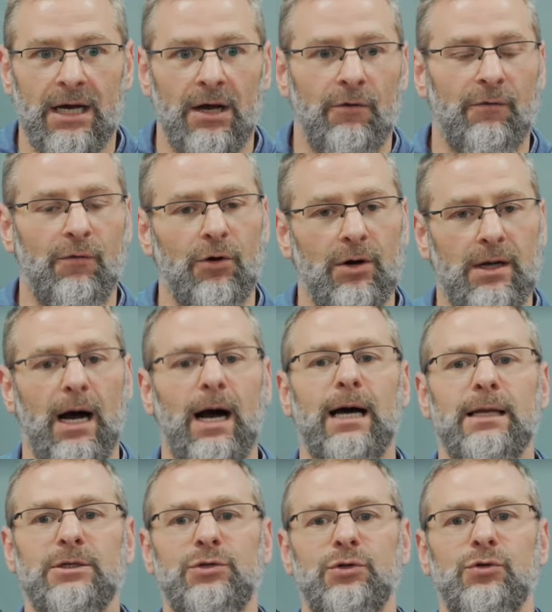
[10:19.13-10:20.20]
For
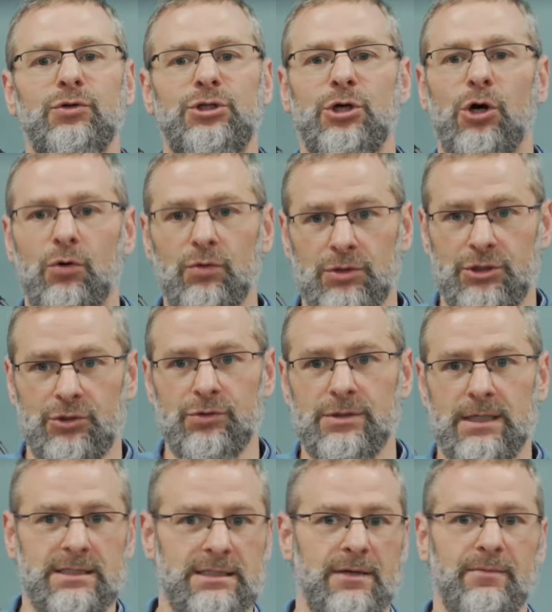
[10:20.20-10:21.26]
God to choose
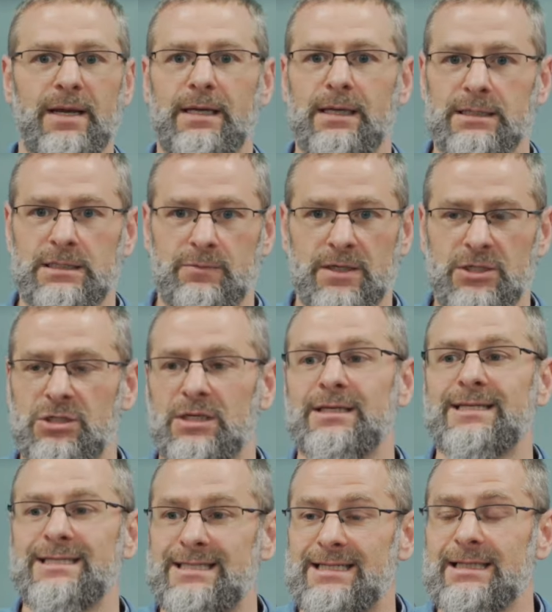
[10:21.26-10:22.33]
us and make us special and
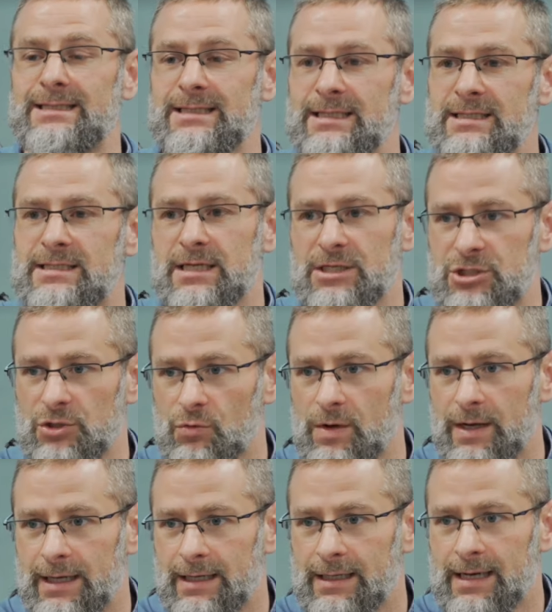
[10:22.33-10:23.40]
distinct in such a
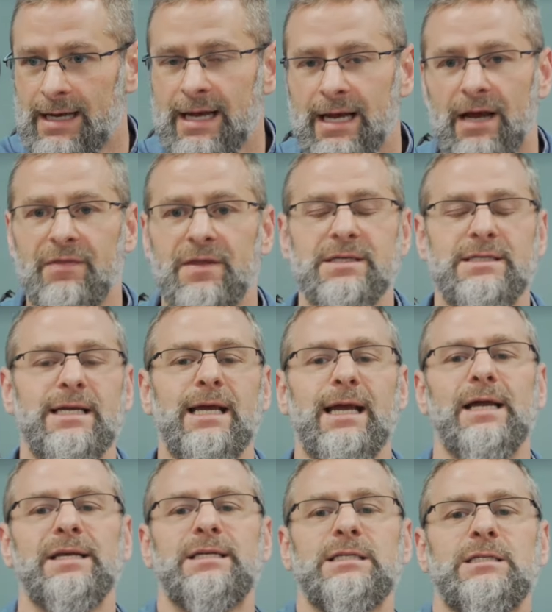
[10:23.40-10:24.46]
way, and then say, yeah,
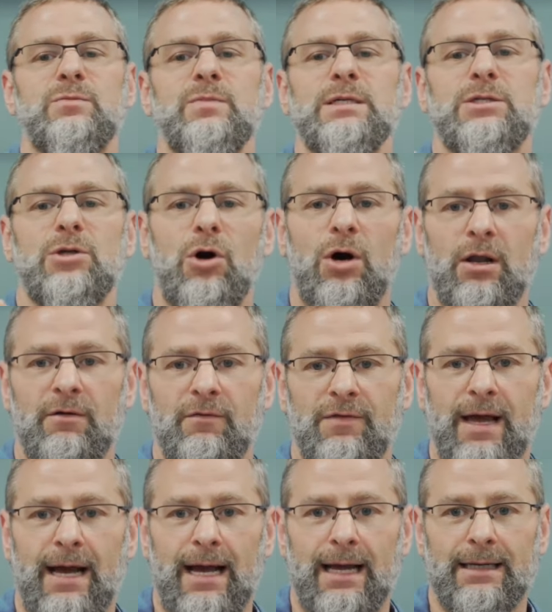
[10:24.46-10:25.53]
dismiss all of
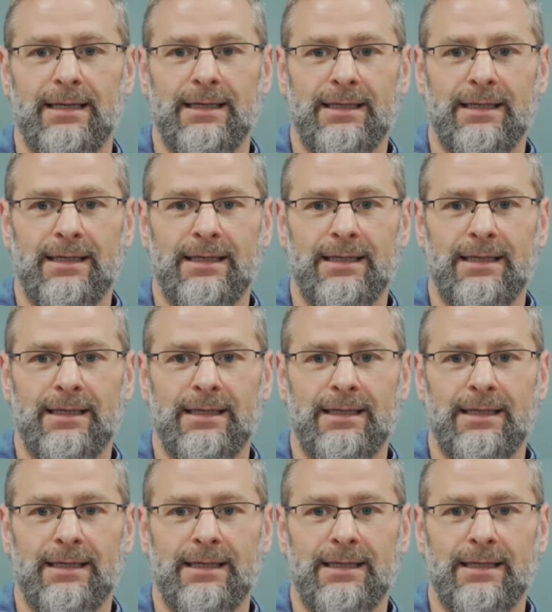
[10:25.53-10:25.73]
that